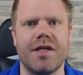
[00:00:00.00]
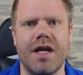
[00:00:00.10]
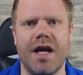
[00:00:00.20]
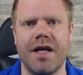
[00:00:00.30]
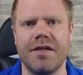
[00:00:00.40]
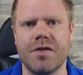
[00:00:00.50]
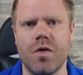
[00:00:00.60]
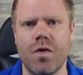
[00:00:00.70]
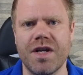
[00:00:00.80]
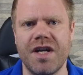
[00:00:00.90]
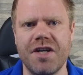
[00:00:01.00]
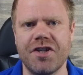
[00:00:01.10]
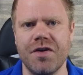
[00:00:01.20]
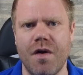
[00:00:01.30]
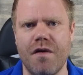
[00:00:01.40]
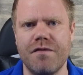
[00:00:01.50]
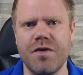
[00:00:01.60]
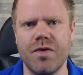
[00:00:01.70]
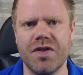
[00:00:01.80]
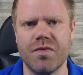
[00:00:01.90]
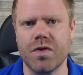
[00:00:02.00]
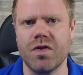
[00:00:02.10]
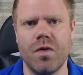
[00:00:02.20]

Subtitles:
and coordination of units was no